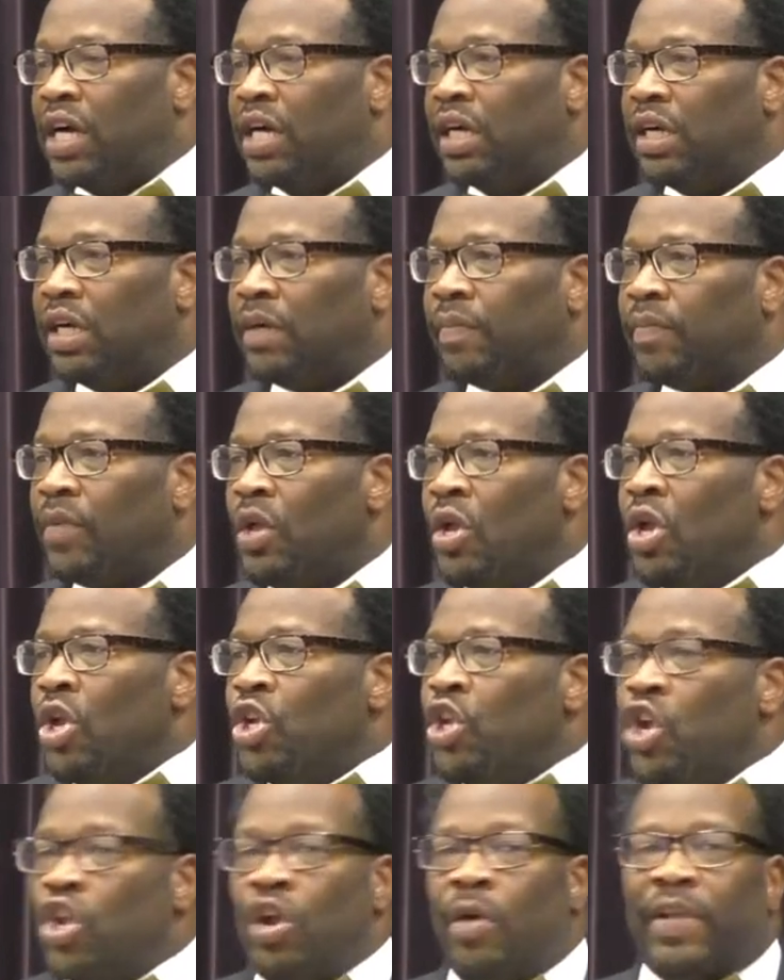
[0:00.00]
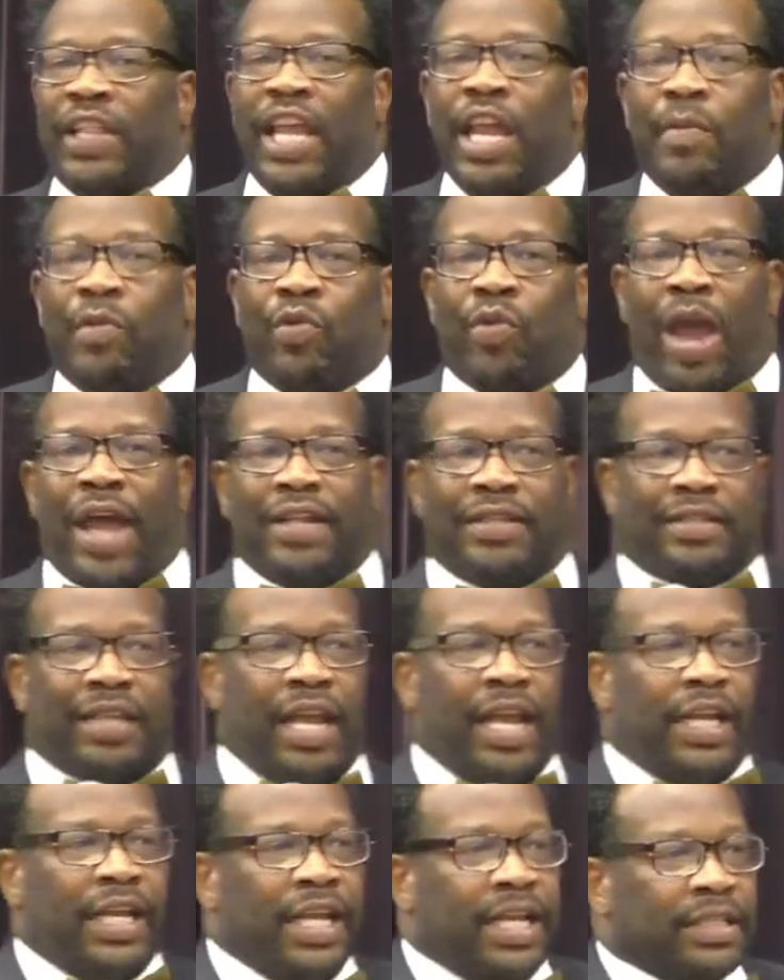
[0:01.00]
come. You know what the Hebrew writer
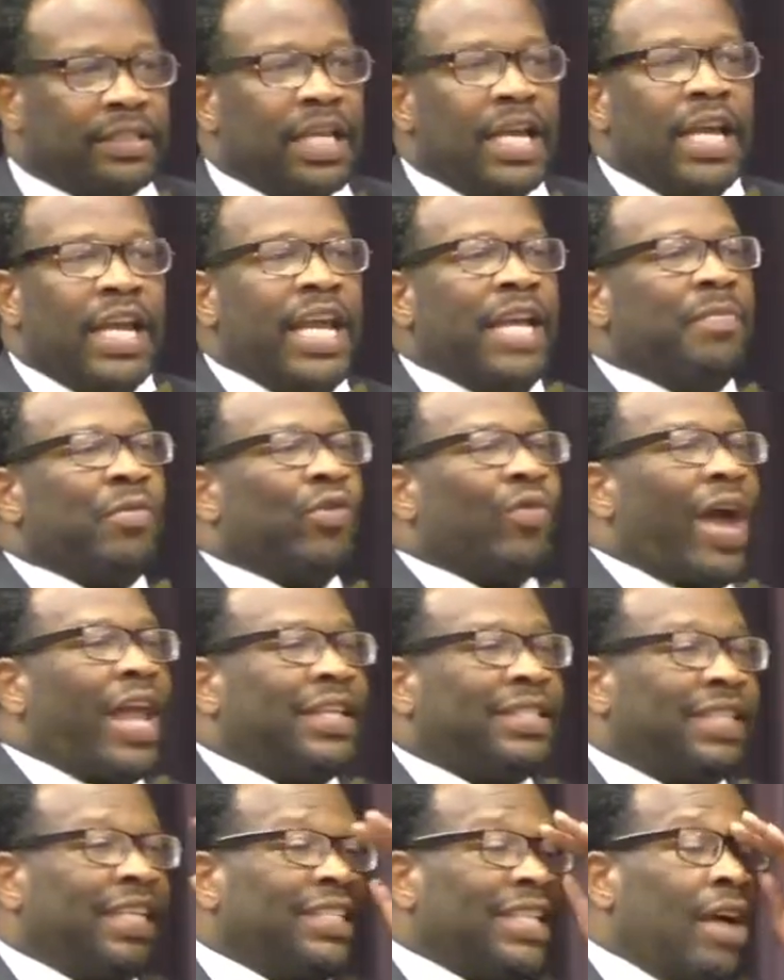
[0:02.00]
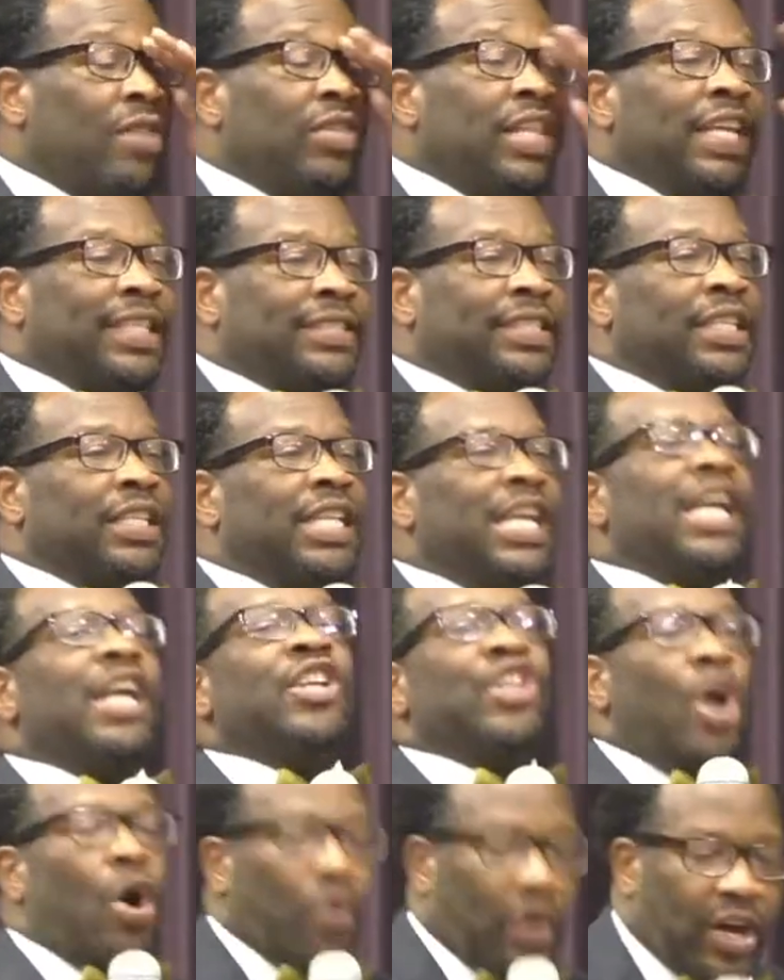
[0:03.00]
saying is? Hebrew writer says, now listen,
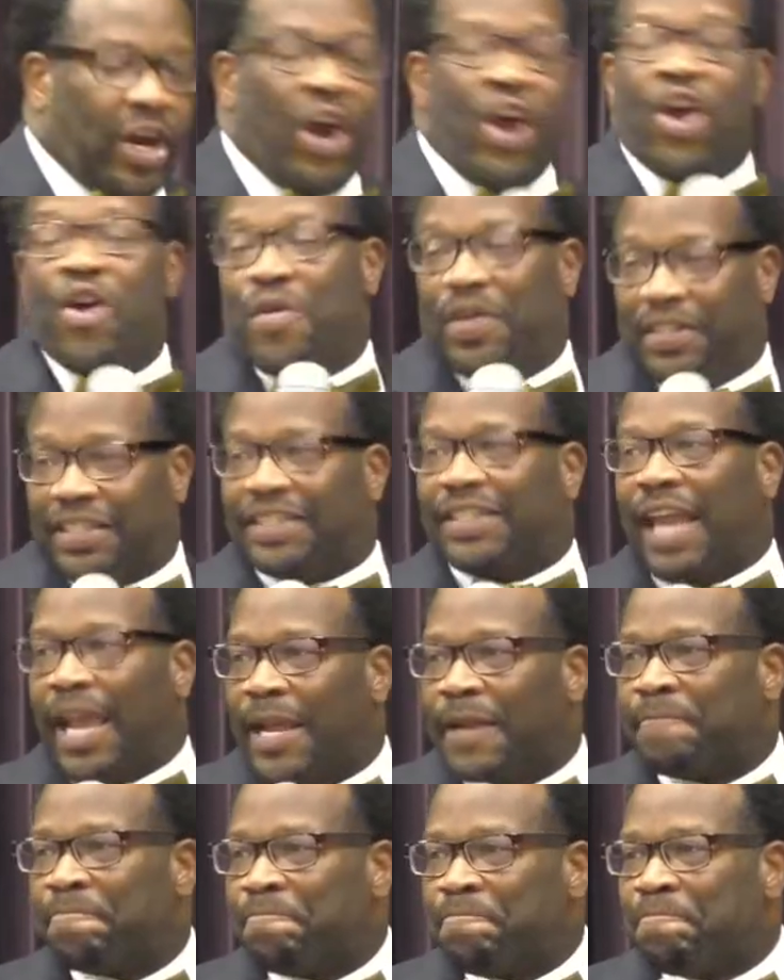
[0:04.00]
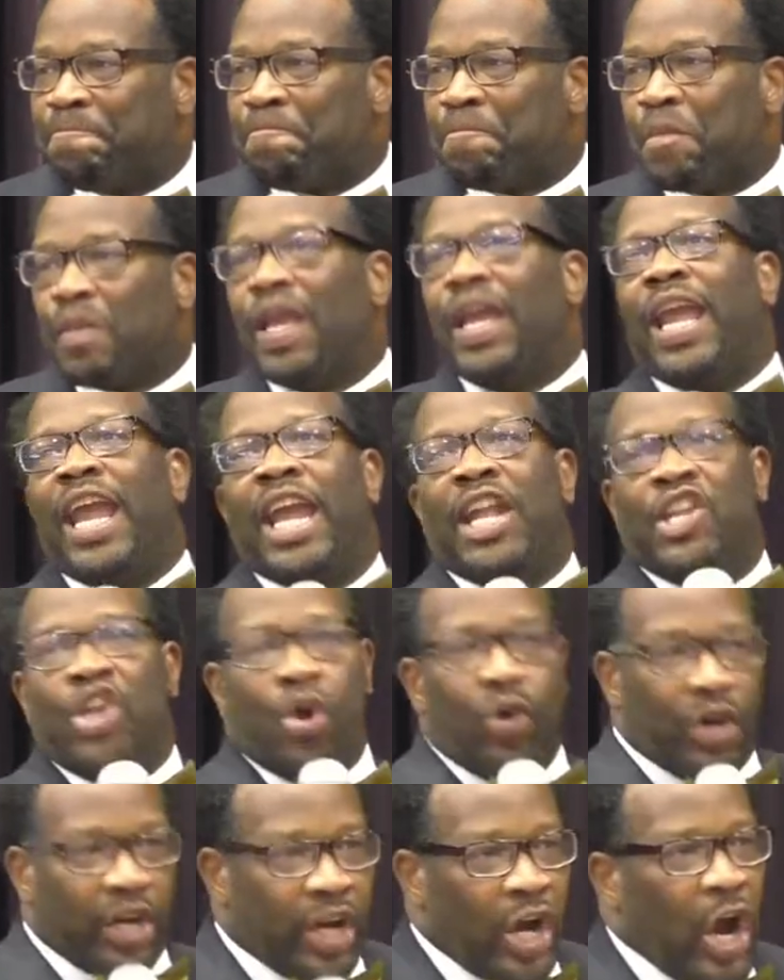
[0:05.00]
in your current state, in
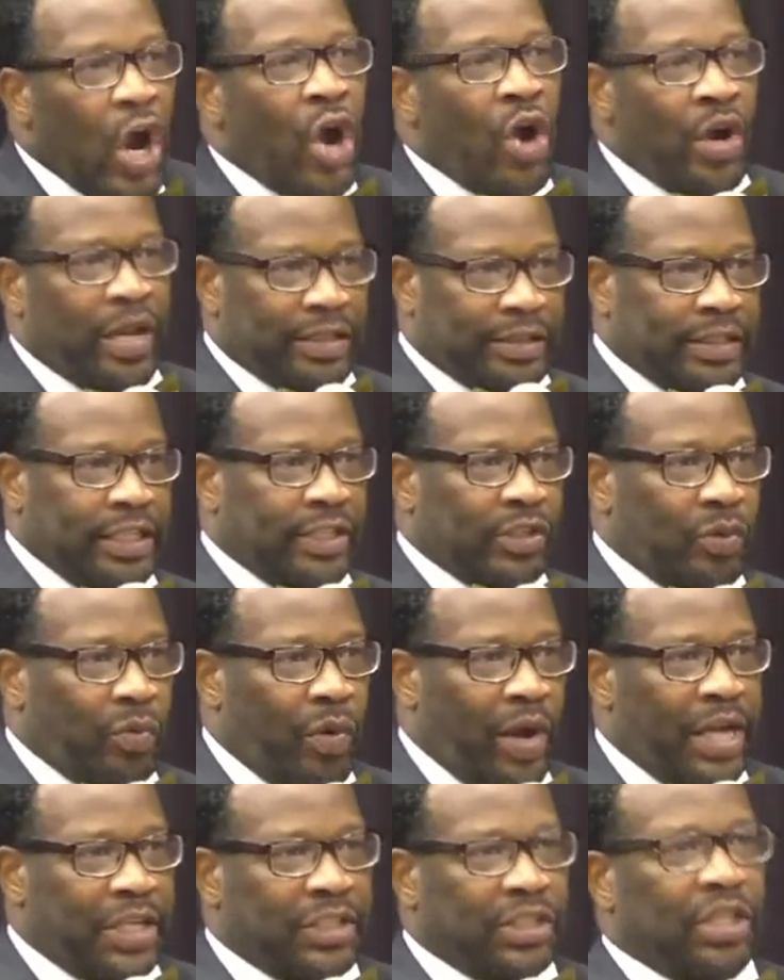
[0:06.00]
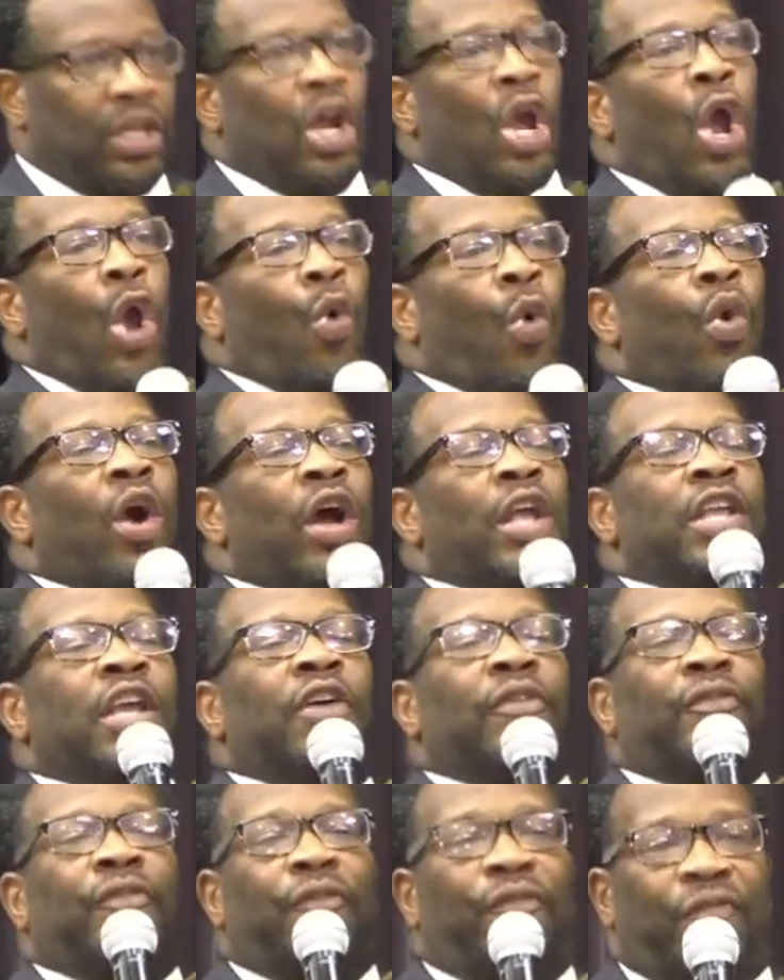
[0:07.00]
your current situation, what
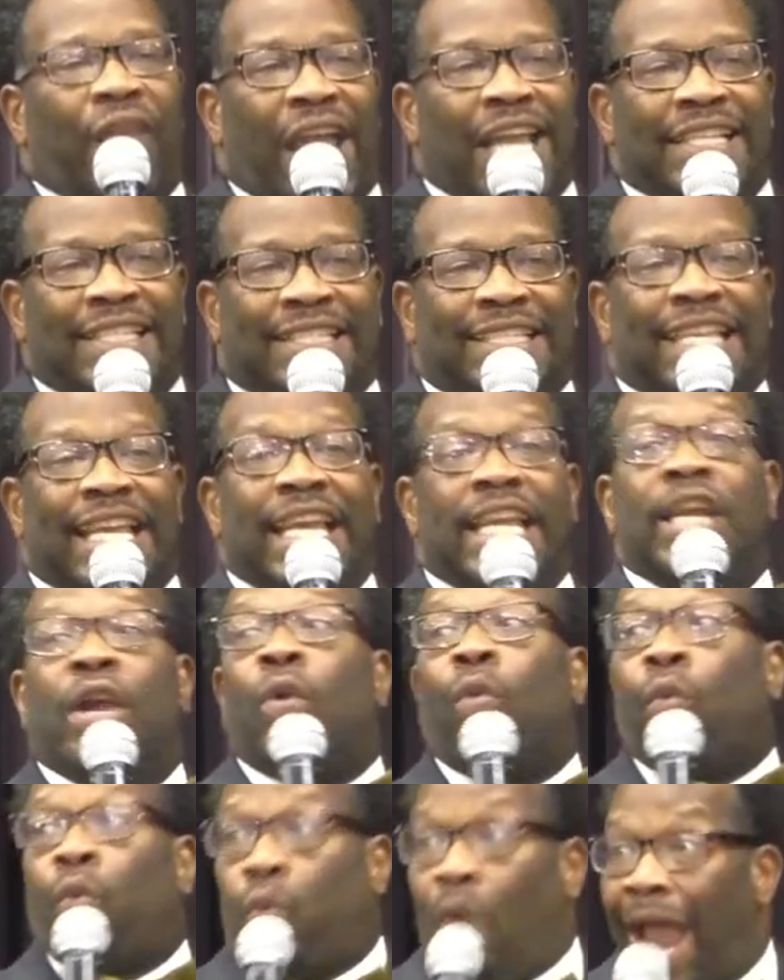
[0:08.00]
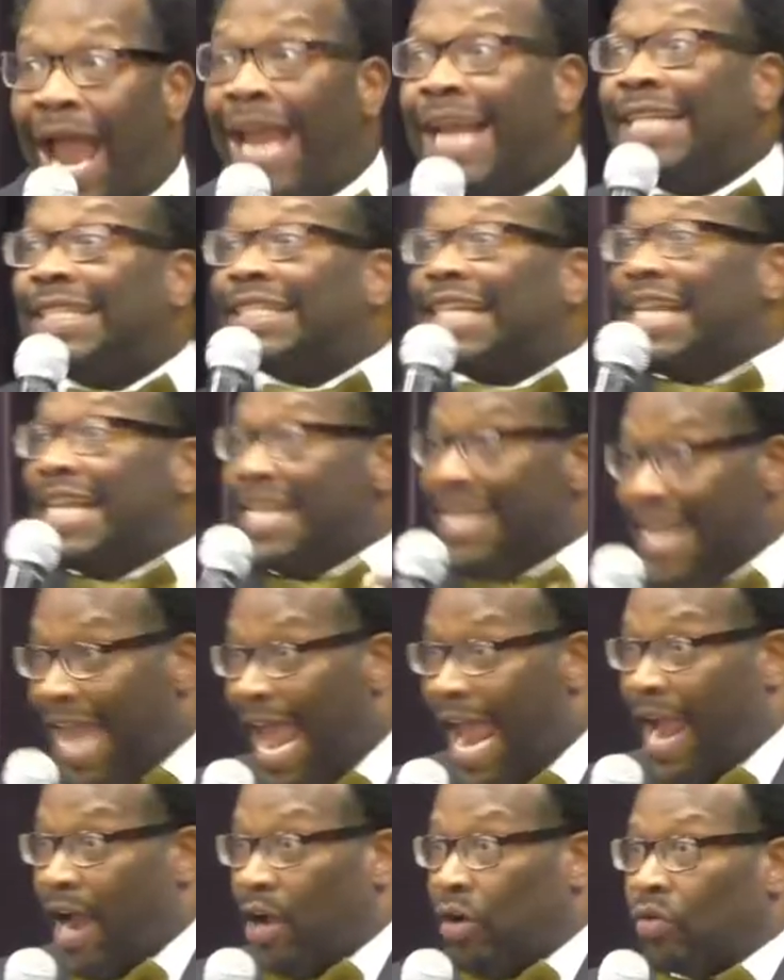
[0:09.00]
you're facing right
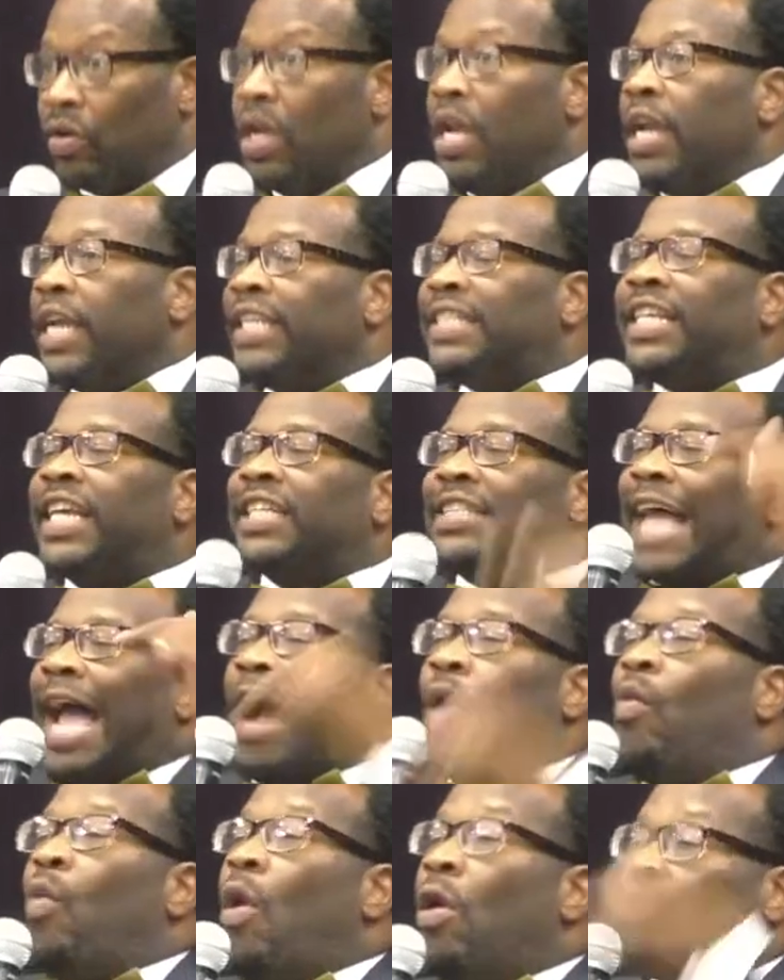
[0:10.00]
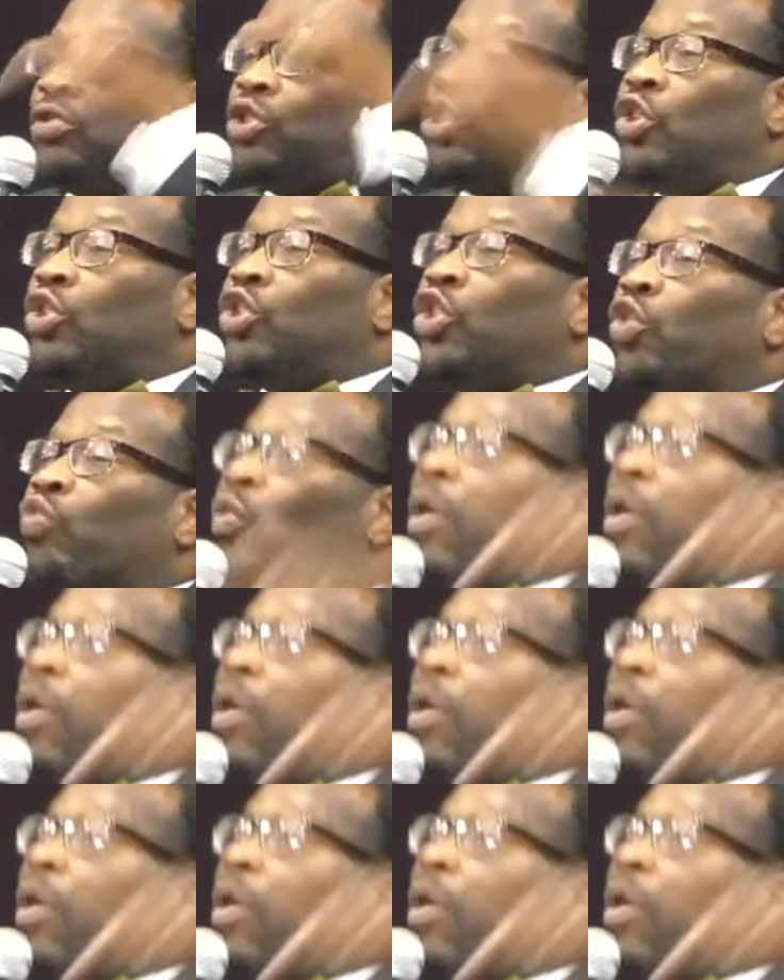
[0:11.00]
now, says, I want you to